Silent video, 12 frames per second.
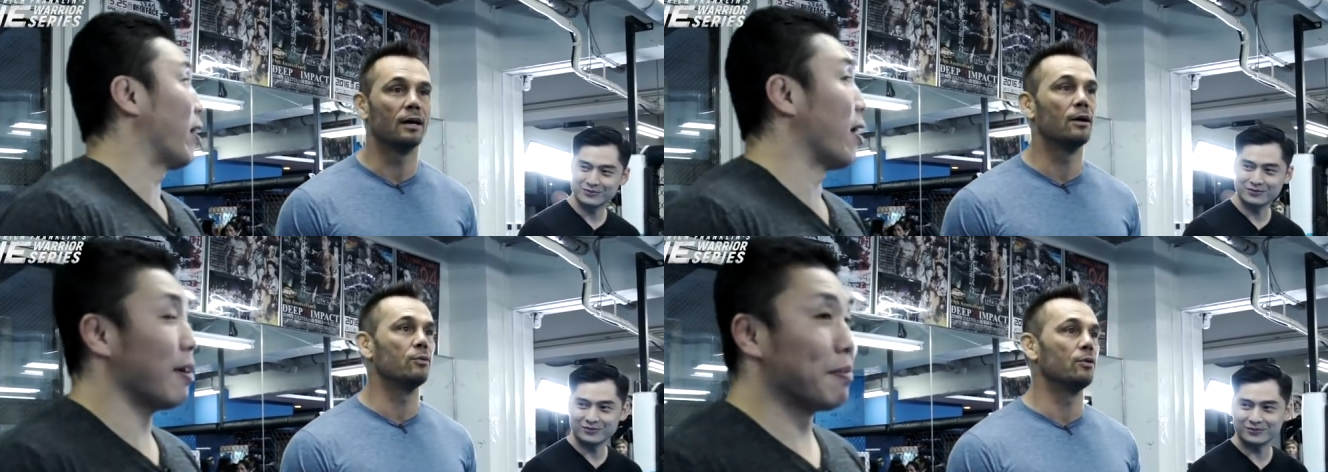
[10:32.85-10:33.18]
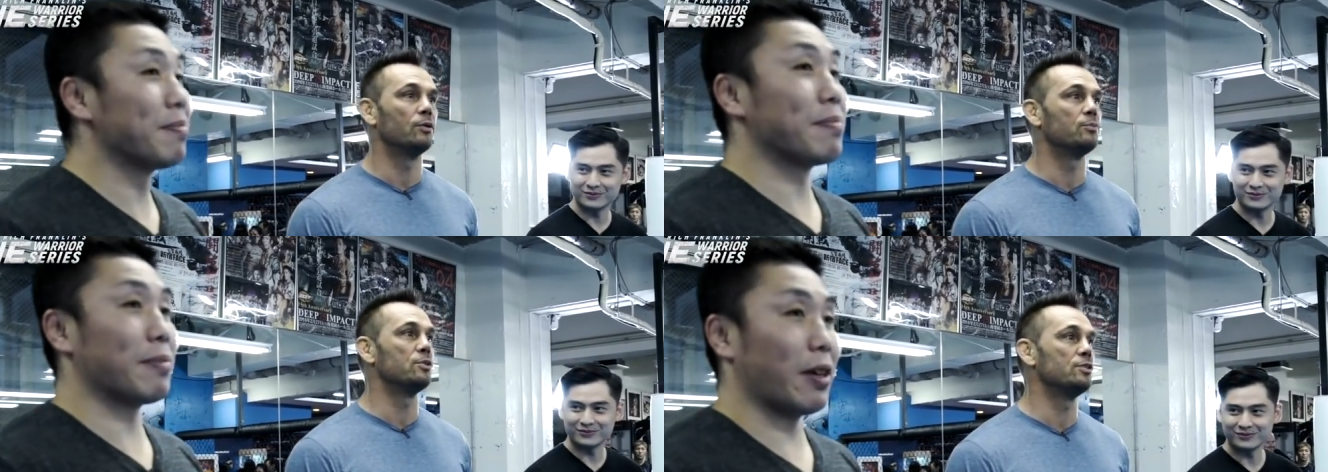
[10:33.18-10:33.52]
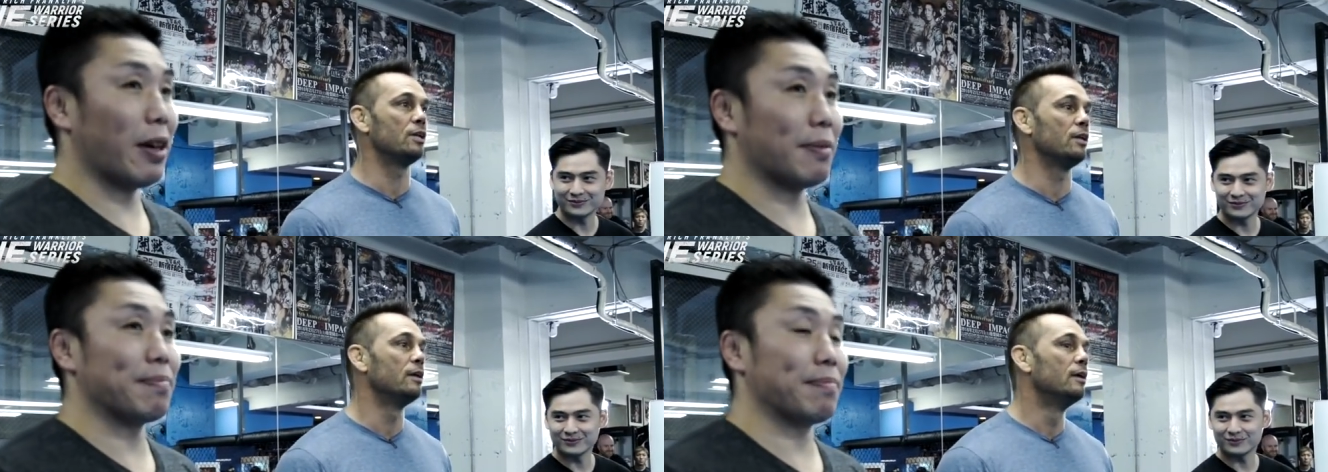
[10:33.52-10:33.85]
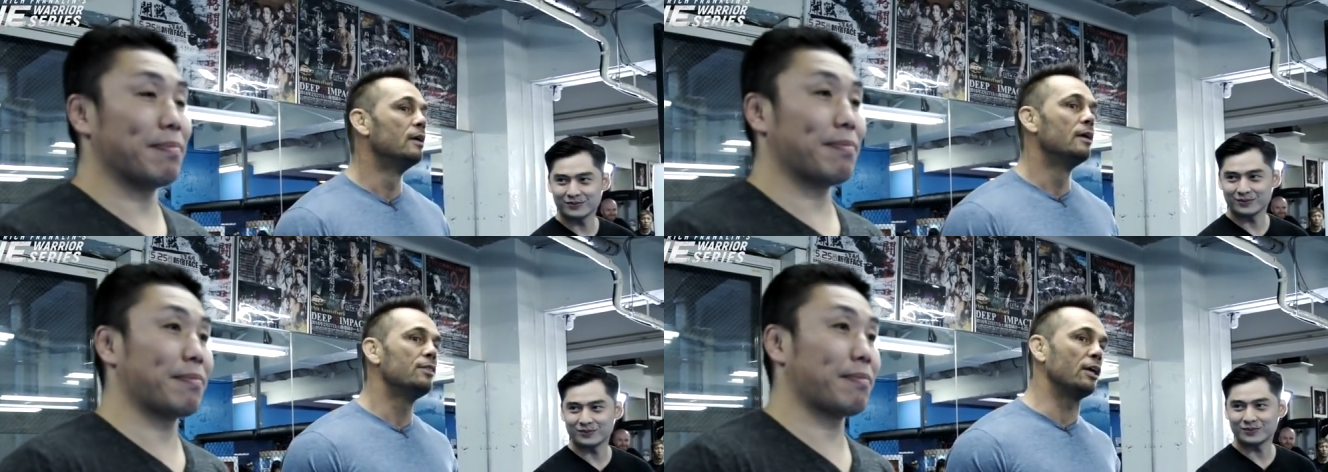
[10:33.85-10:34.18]
Speaker 1: I really appreciate it.
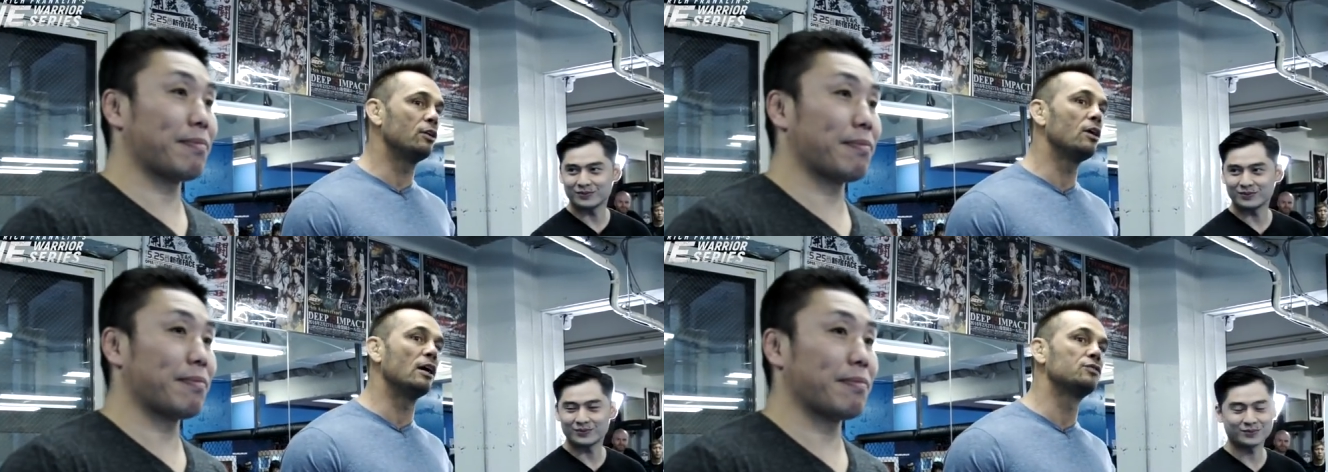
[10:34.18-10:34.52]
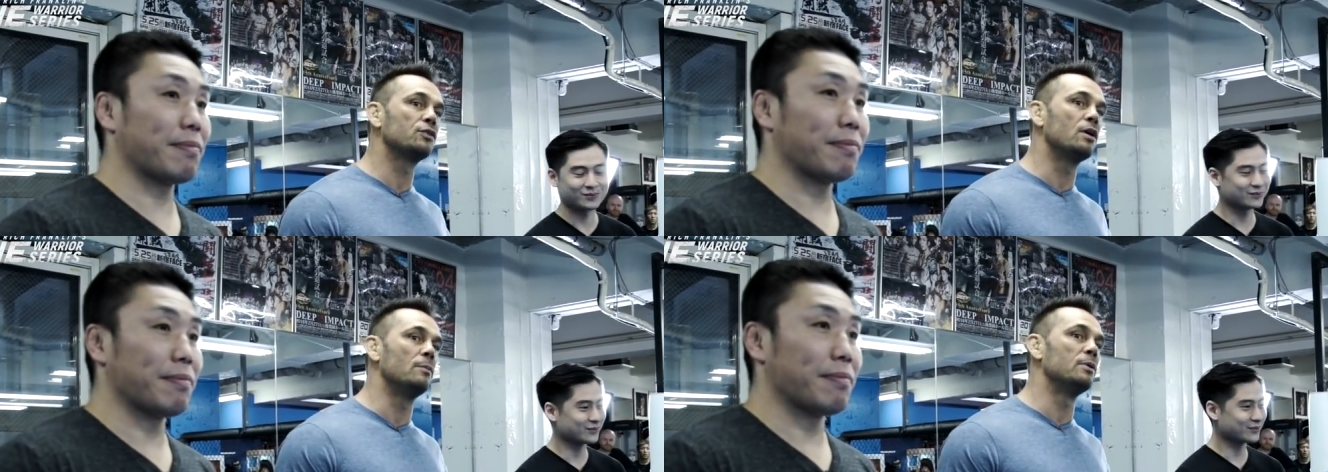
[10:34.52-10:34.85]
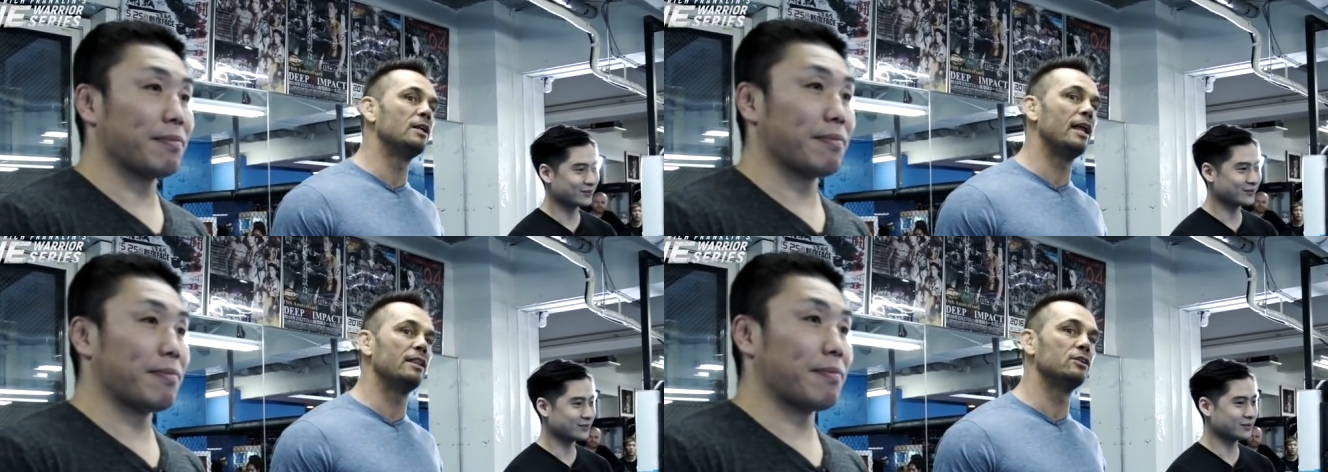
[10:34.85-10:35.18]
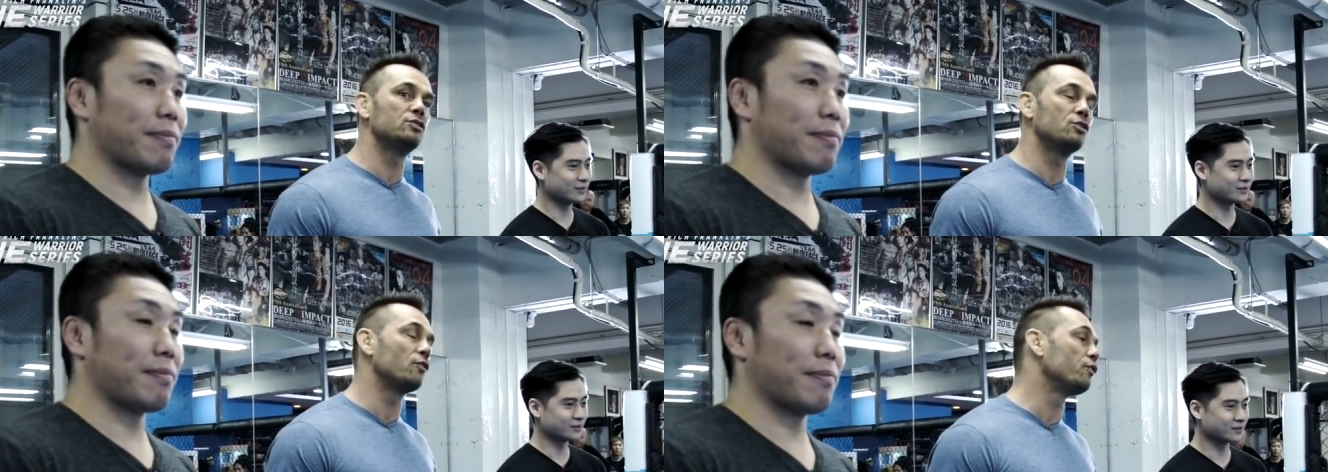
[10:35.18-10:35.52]
Thank you guys for coming today.
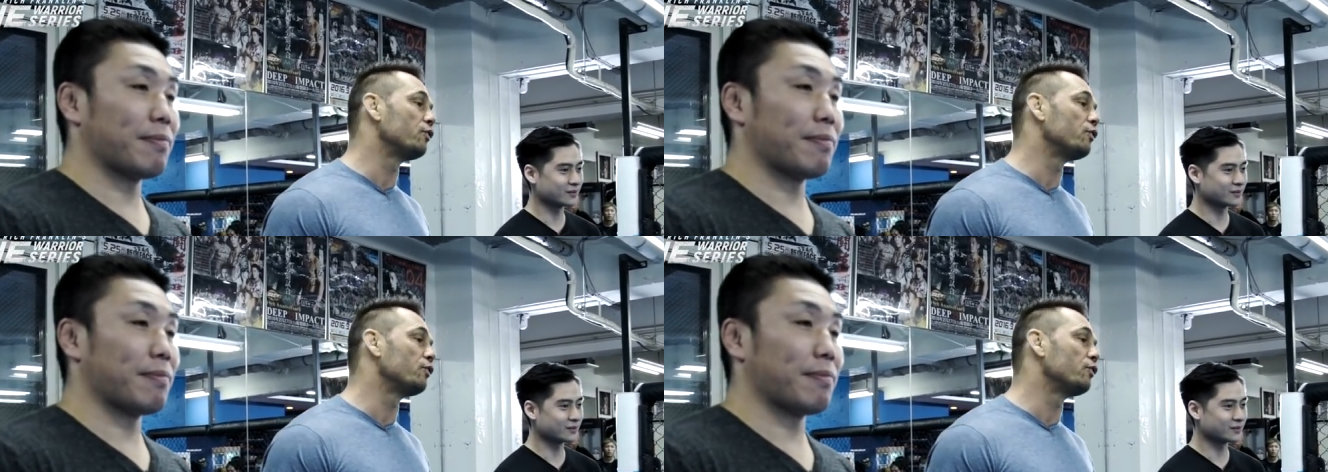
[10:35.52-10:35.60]
This is our